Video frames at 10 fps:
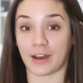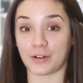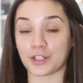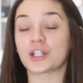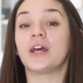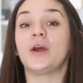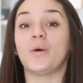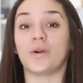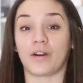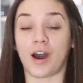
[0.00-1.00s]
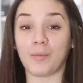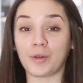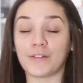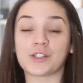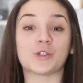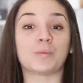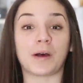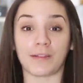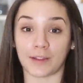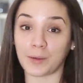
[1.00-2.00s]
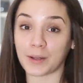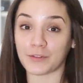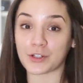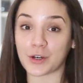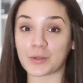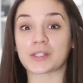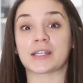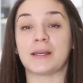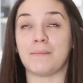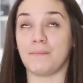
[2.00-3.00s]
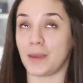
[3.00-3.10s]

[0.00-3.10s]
couch with a hot bowl of soup, a little bit of toast,